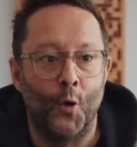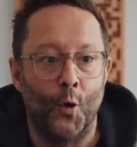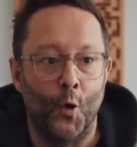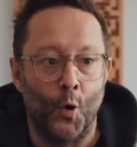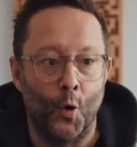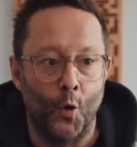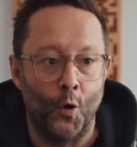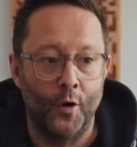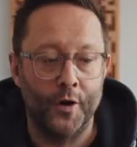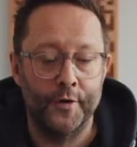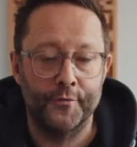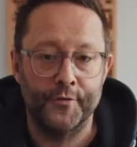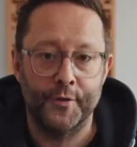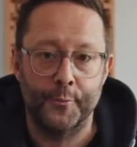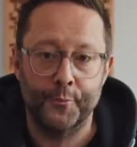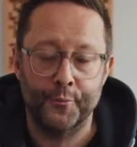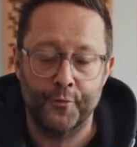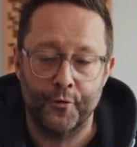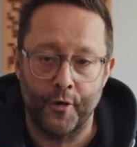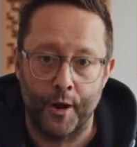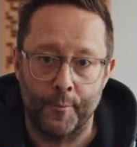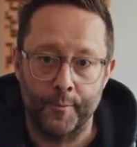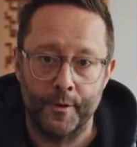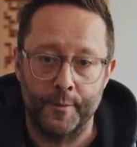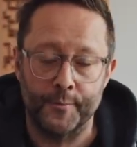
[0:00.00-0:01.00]
all of the
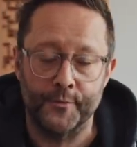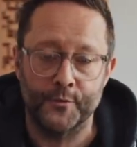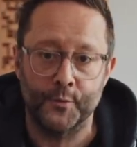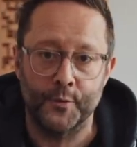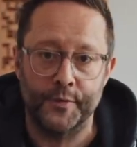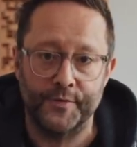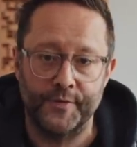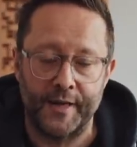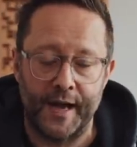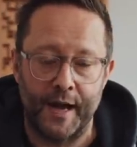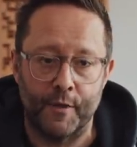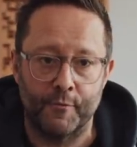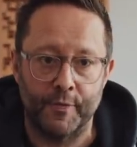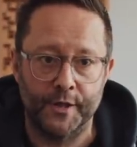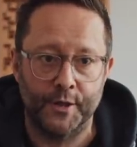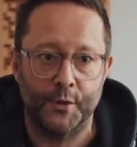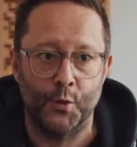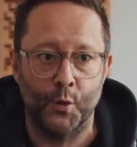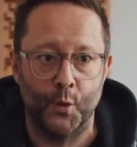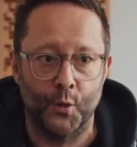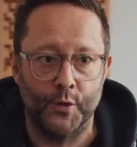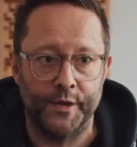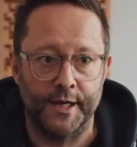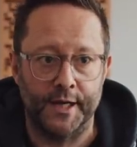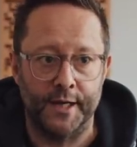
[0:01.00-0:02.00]
problems with that
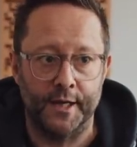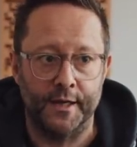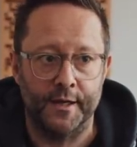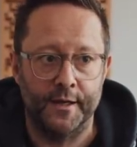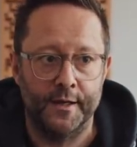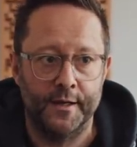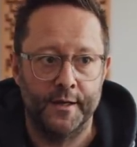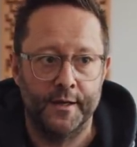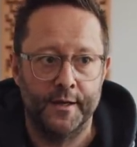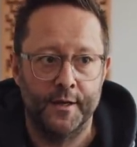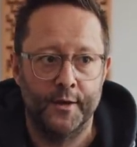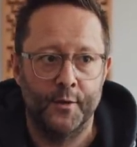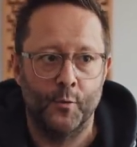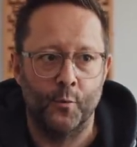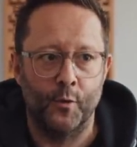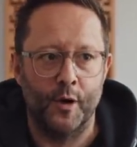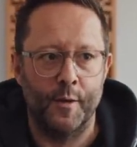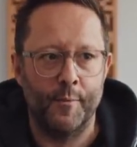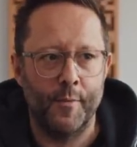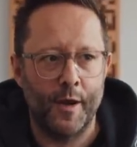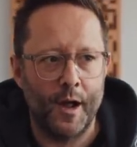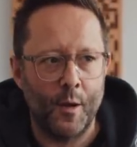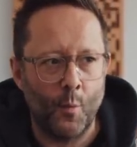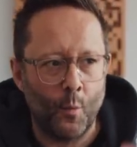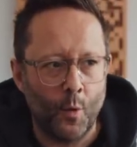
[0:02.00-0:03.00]
recording. We
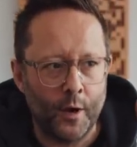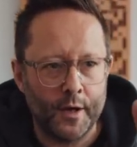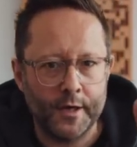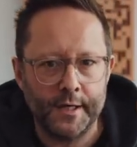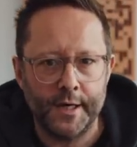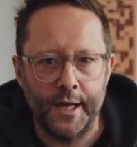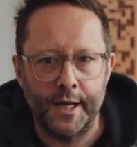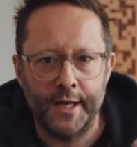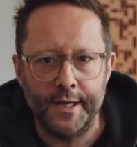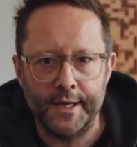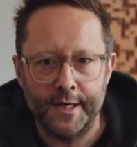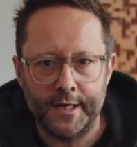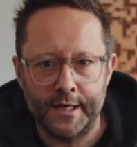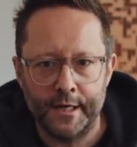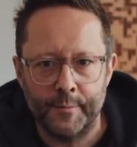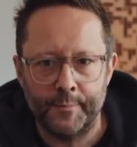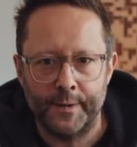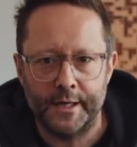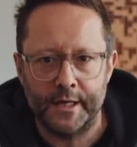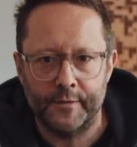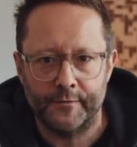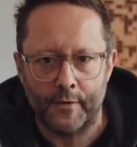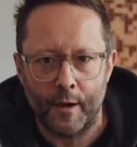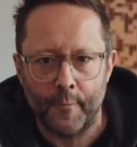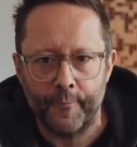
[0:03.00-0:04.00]
might want a little
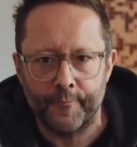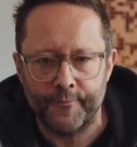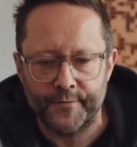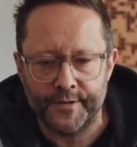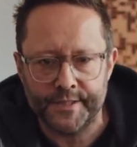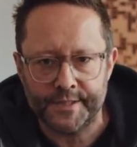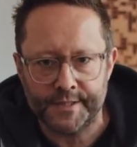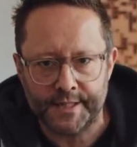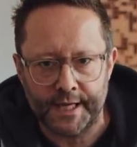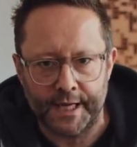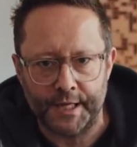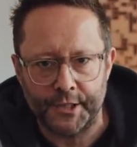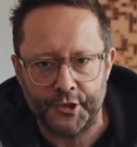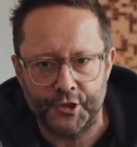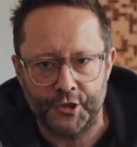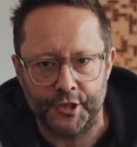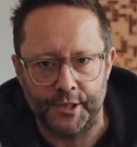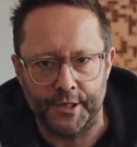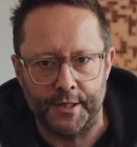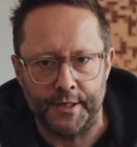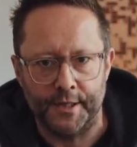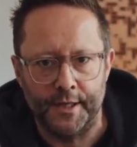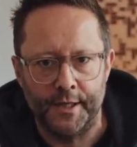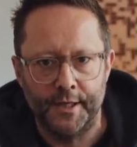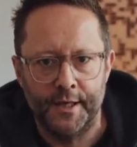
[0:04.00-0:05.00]
bit of
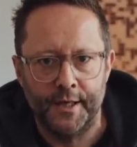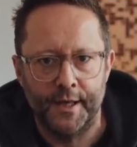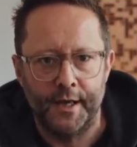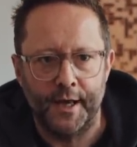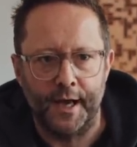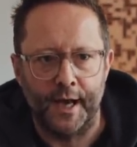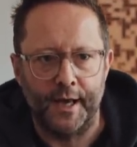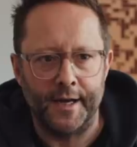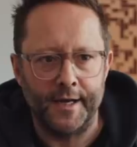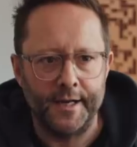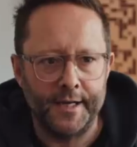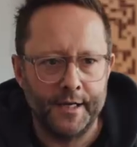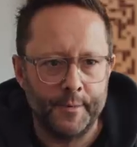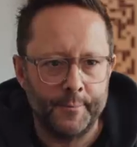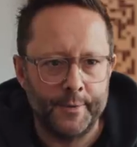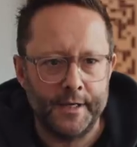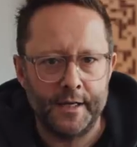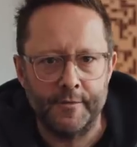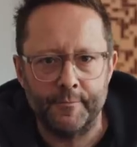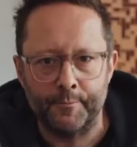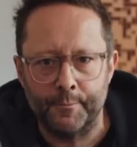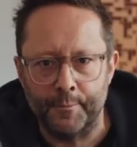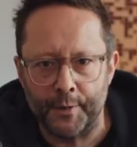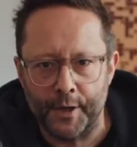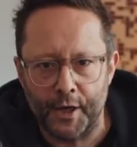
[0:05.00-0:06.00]
obfuscation, a little bit
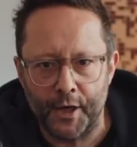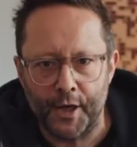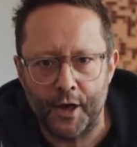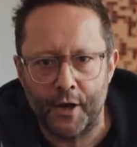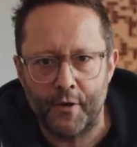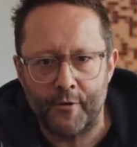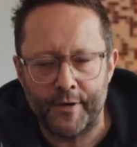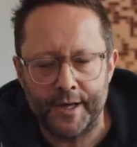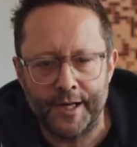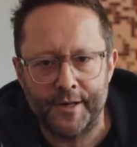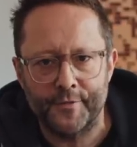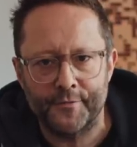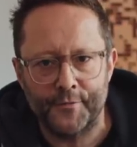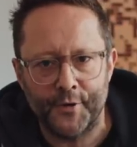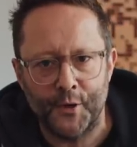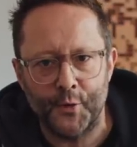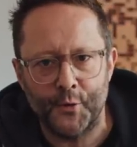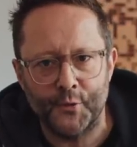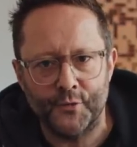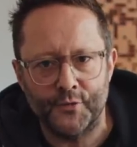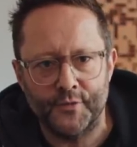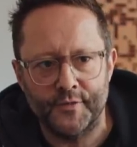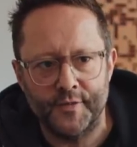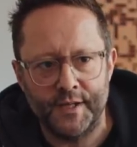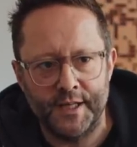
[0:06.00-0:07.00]
of blurring of
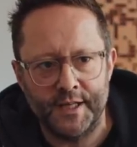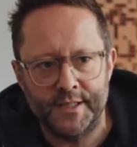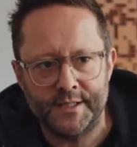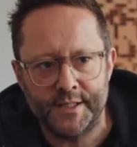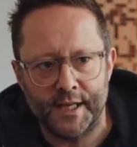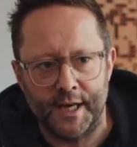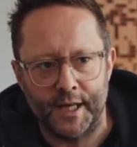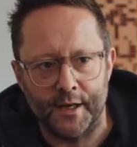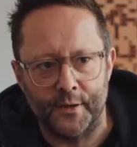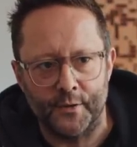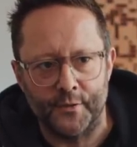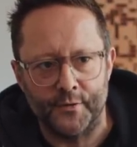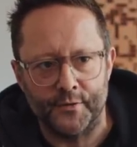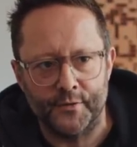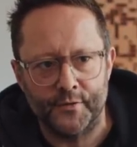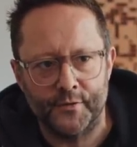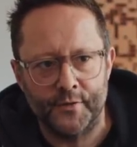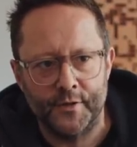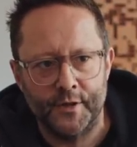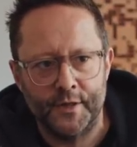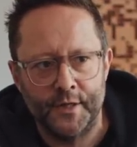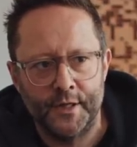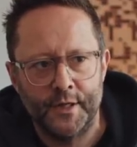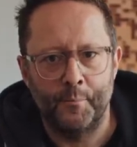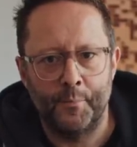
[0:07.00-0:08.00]
those details.
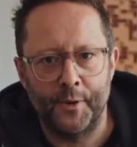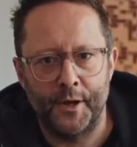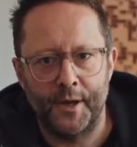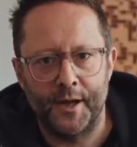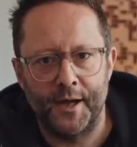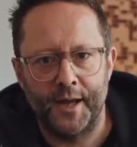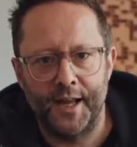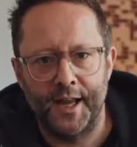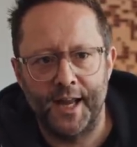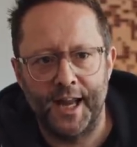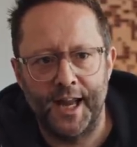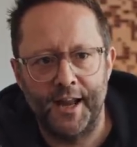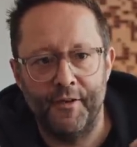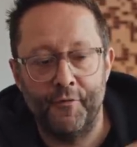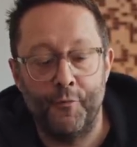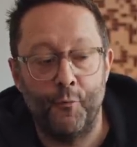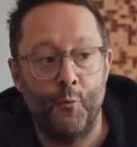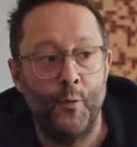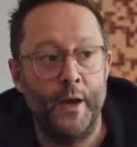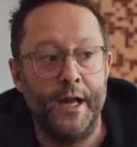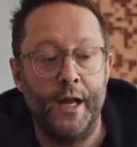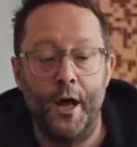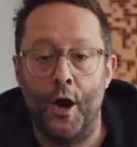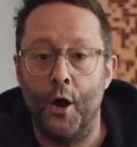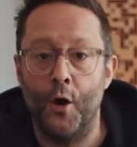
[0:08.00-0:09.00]
But if
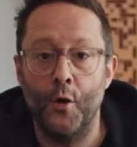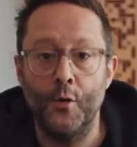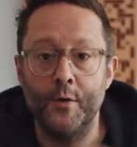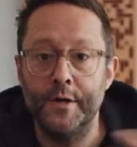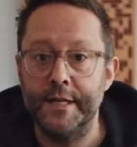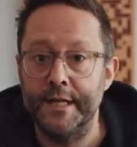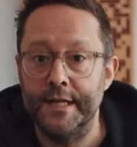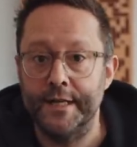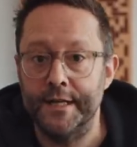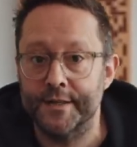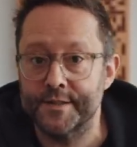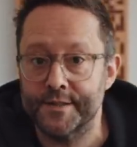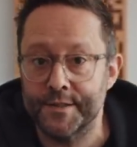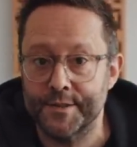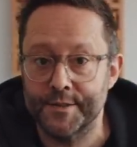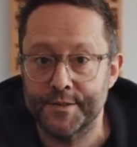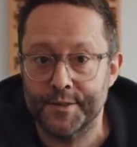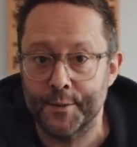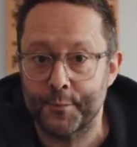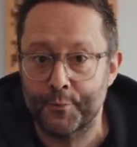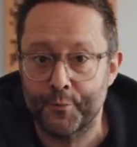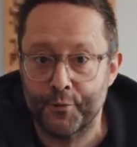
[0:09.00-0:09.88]
we only listen to